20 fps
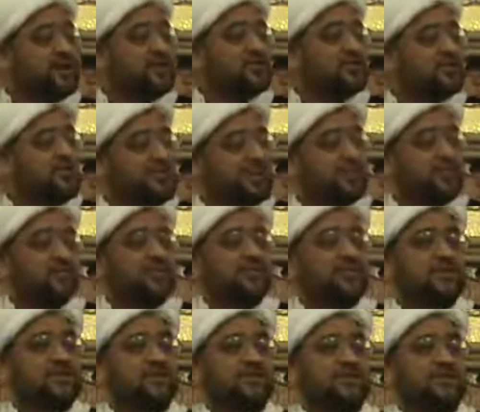That is true
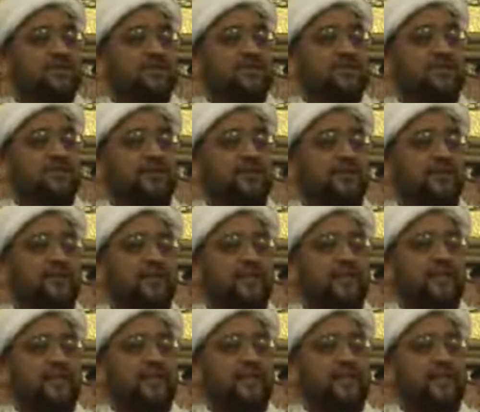administration.
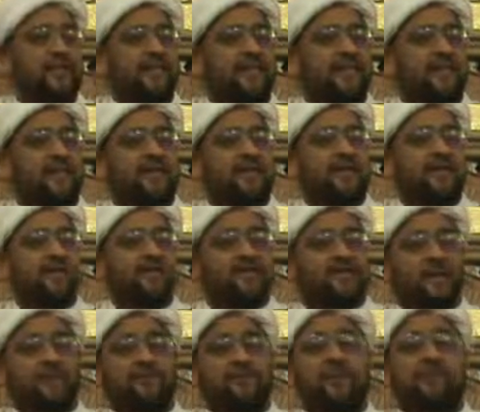
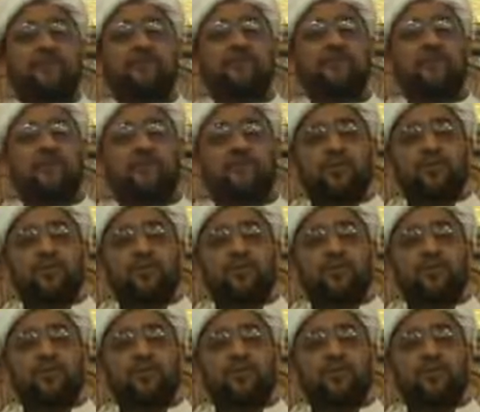So my friends,